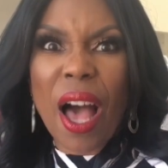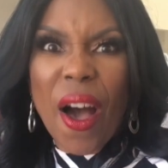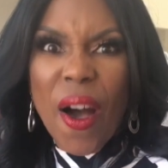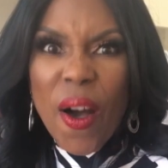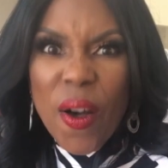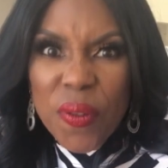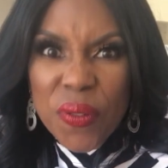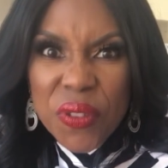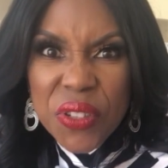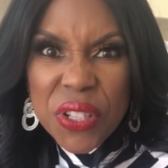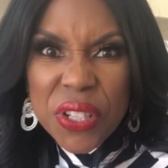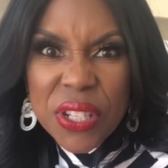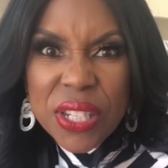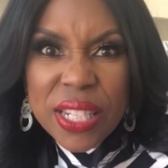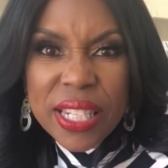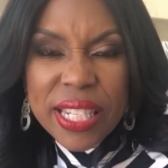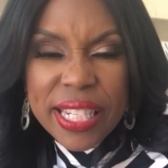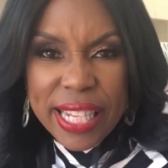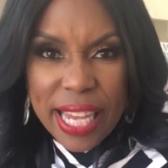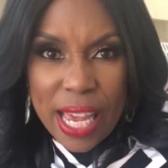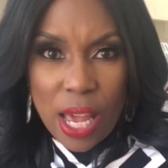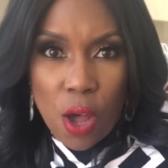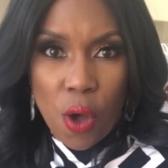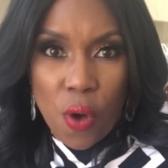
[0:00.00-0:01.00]
of
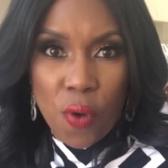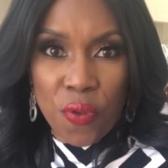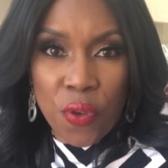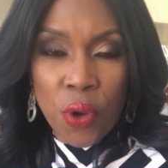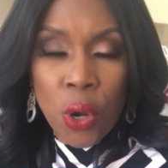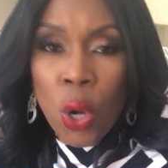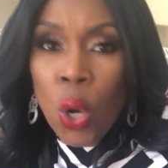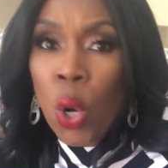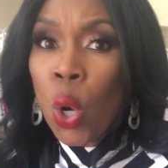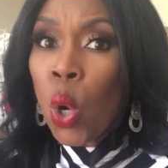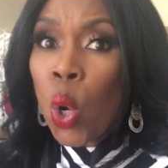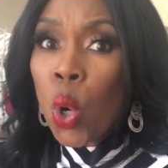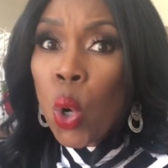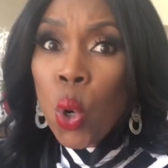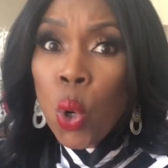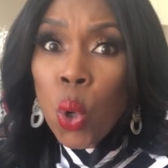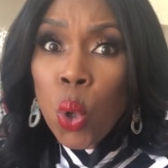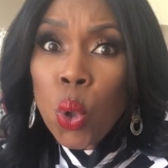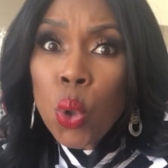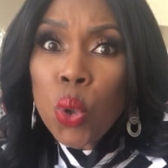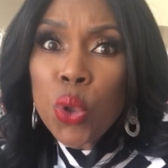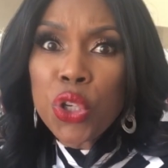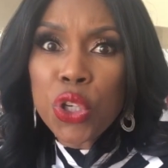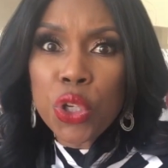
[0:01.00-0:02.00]
self,
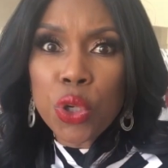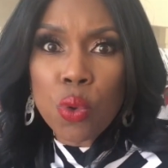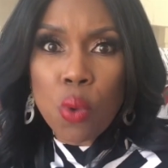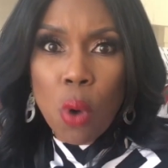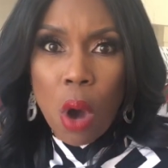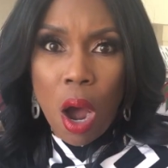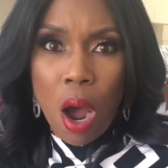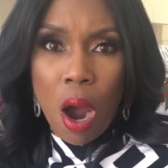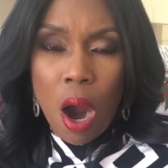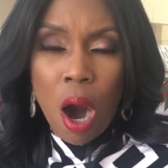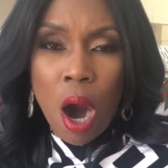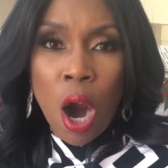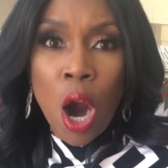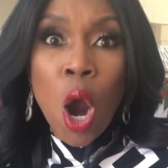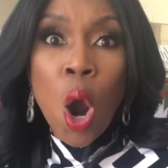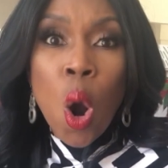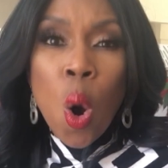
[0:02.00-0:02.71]
who you are,